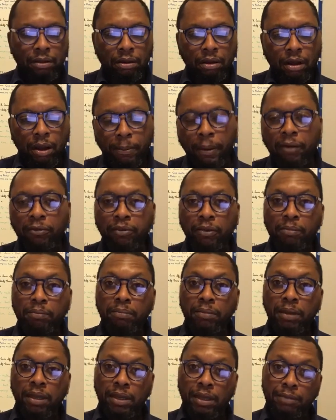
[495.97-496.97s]
apart
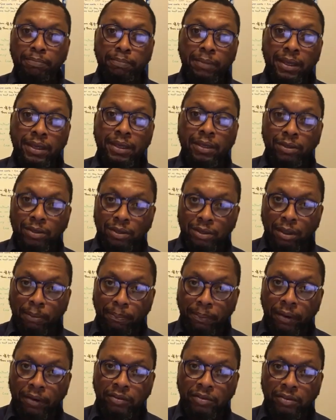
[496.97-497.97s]
from it making the
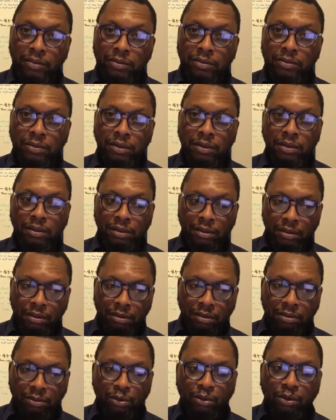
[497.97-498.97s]
person
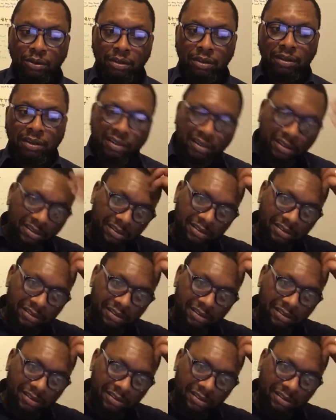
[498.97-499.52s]
look